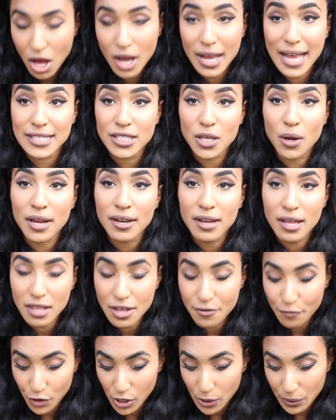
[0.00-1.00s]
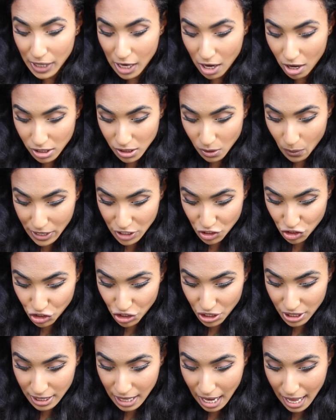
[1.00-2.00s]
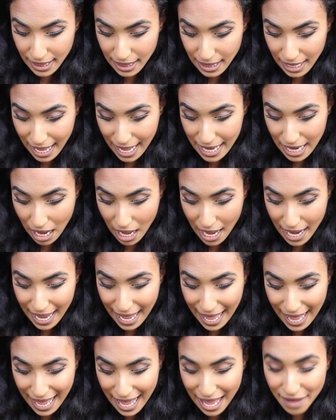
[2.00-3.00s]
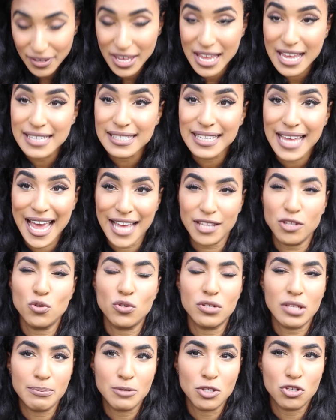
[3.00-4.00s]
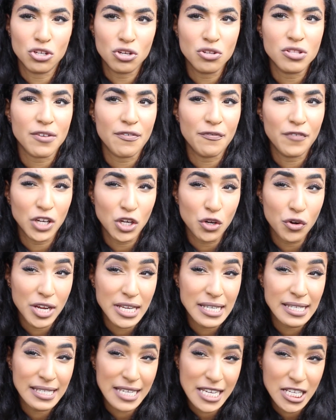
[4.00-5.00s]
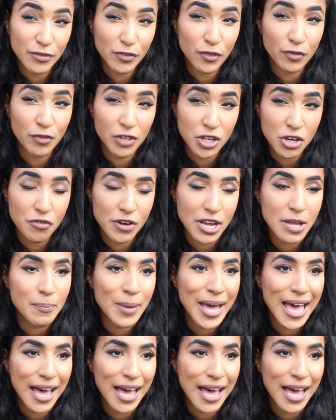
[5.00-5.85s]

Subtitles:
Okay, so another frequently asked question that I have is, can you substitute the fenugreek seeds for fenugreek